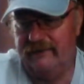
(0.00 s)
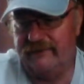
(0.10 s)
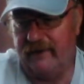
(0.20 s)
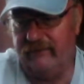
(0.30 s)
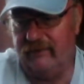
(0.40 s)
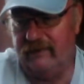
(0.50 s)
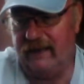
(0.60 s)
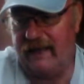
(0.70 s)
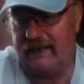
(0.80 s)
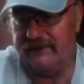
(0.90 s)
Trevor,
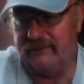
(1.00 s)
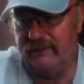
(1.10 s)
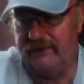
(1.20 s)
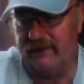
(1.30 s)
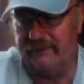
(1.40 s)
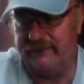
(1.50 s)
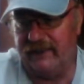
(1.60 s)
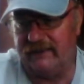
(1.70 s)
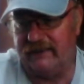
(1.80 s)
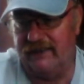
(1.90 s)
Gladys was
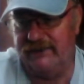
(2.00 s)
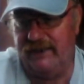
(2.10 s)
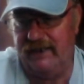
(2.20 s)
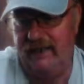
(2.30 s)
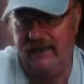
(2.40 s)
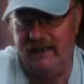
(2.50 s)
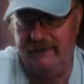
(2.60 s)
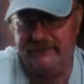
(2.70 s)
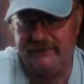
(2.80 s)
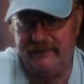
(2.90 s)
upset that GD
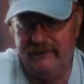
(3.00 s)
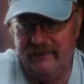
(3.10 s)
keeps